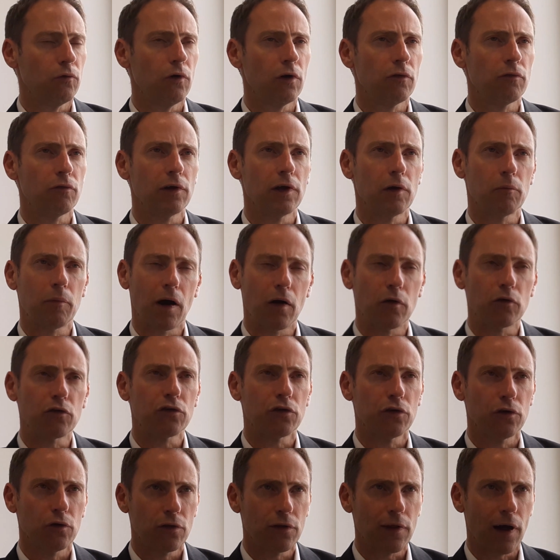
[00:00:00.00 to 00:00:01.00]
roughly about
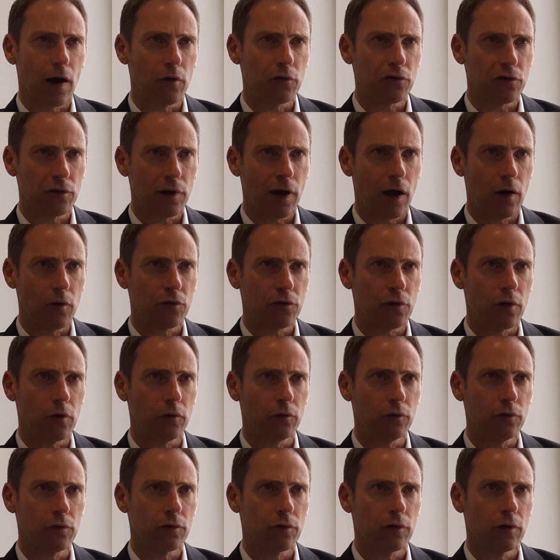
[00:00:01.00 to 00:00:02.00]
2,000
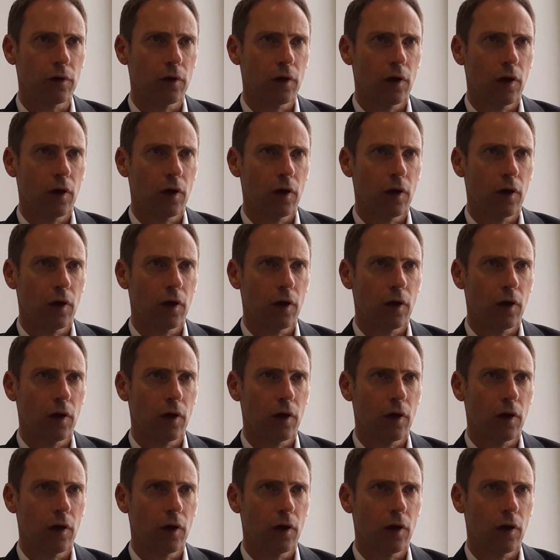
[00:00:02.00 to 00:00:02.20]
households,